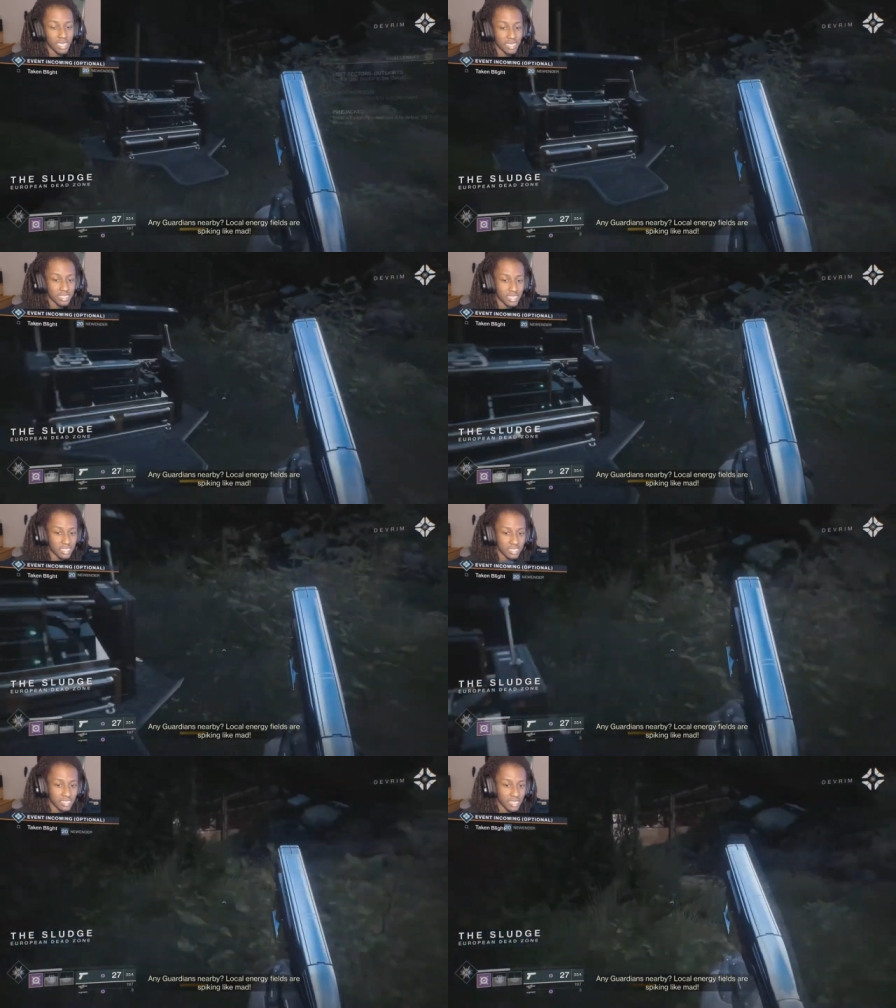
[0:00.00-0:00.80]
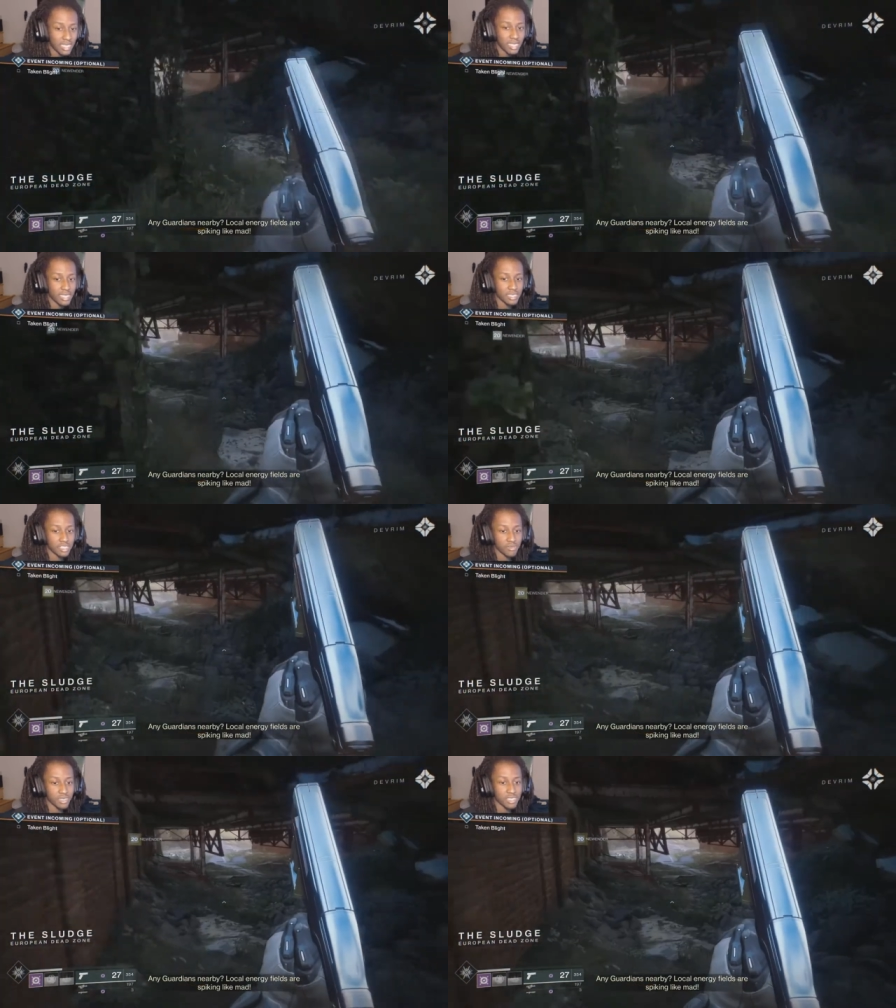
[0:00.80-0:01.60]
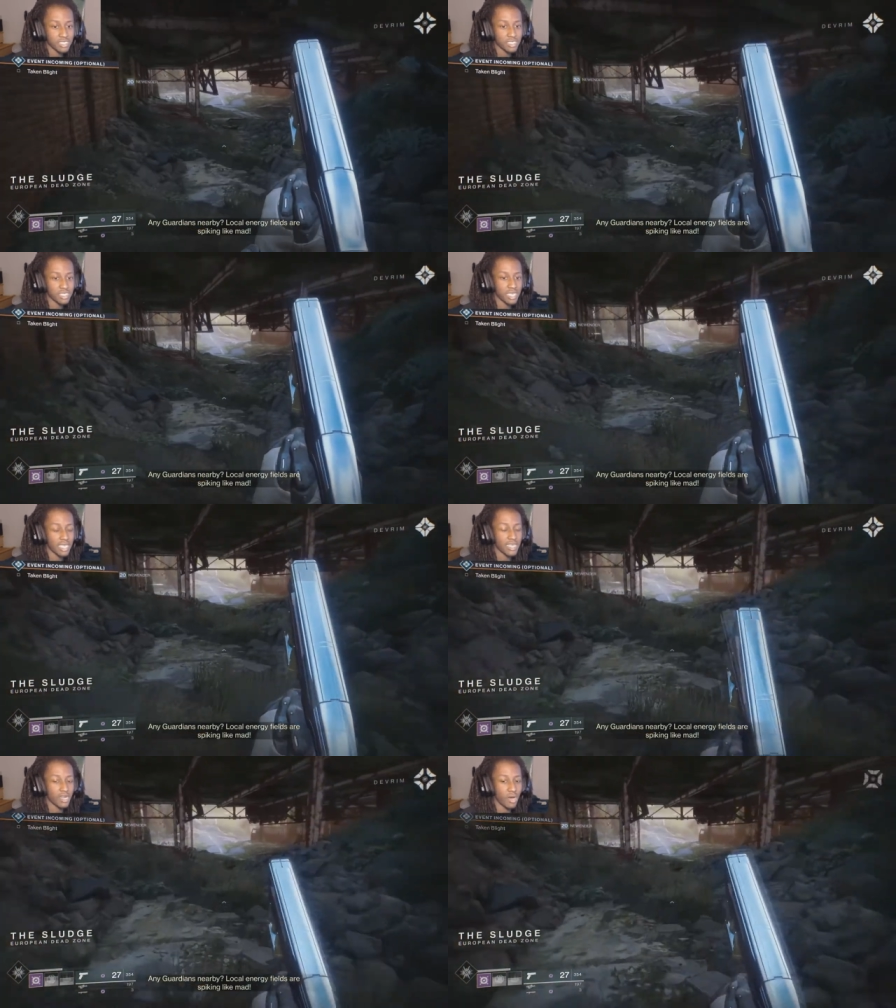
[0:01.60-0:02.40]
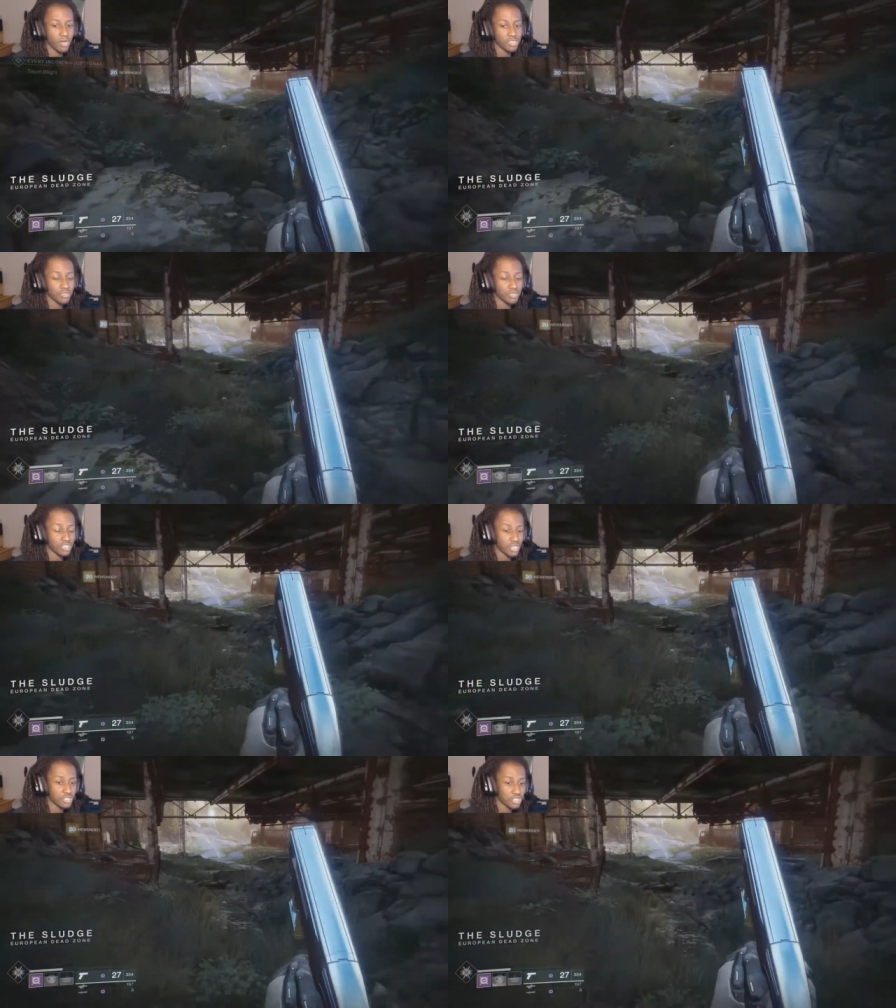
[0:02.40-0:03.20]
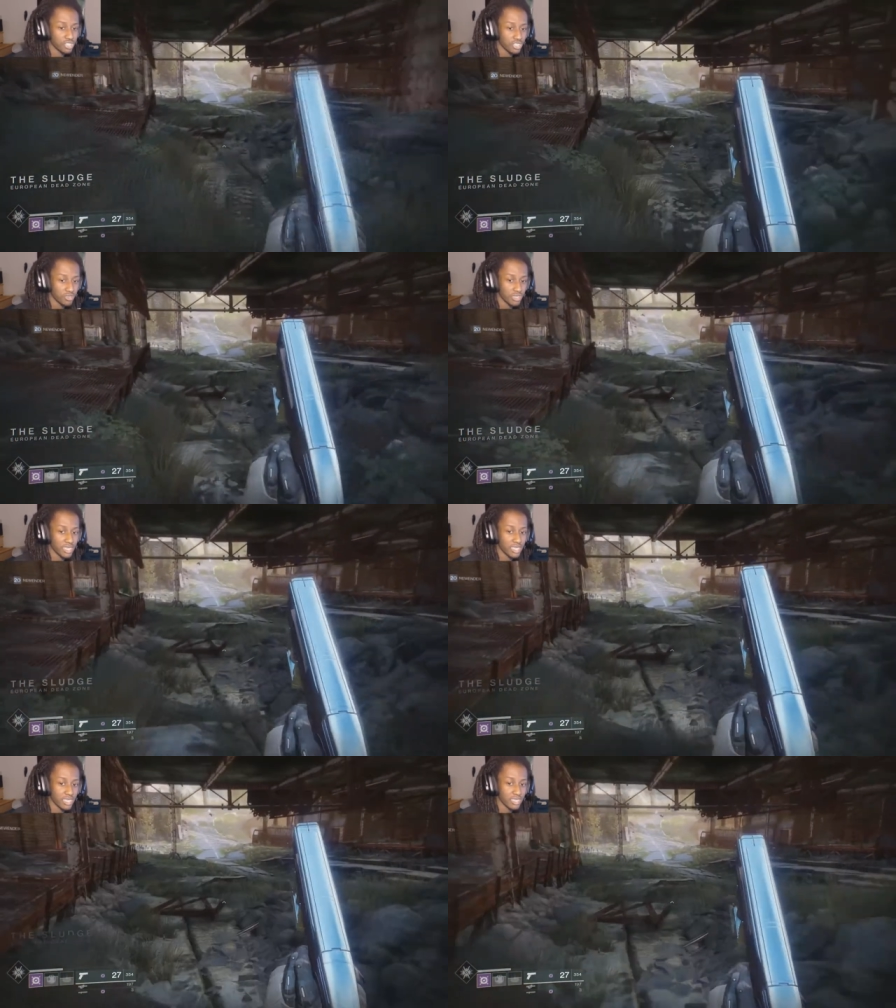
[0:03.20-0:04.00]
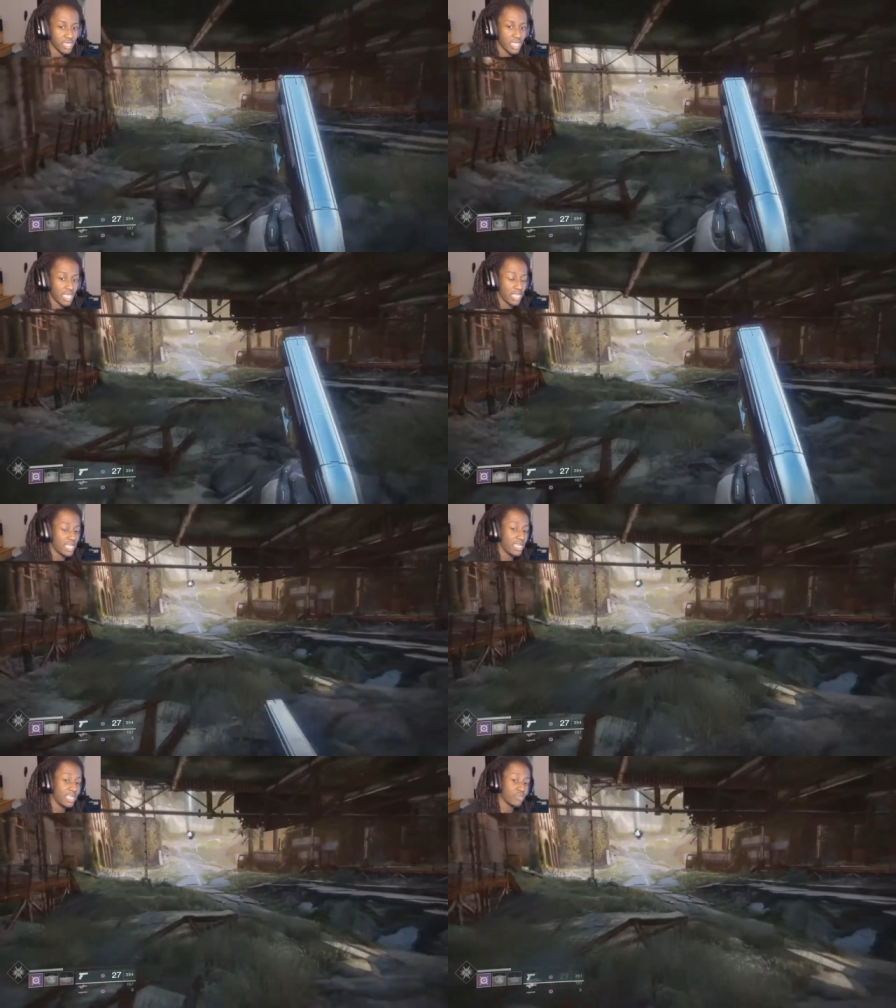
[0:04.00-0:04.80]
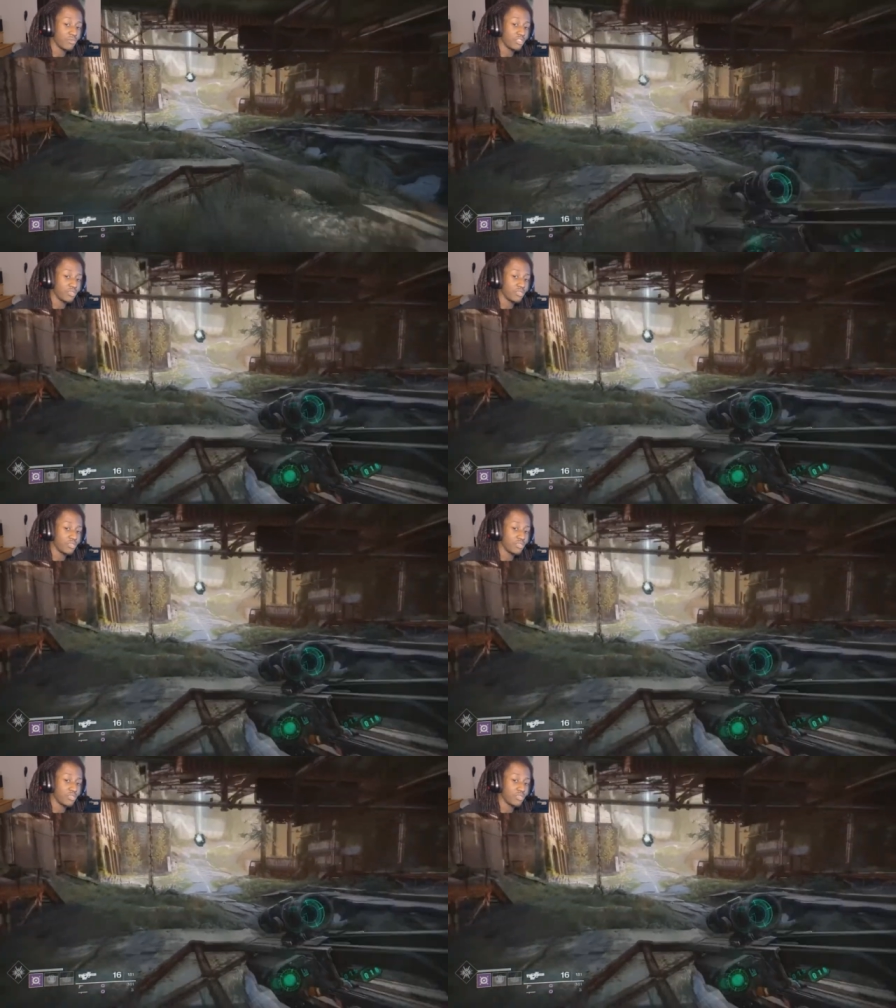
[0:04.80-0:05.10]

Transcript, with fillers: extends its duration, and it also recharges your grenade, and when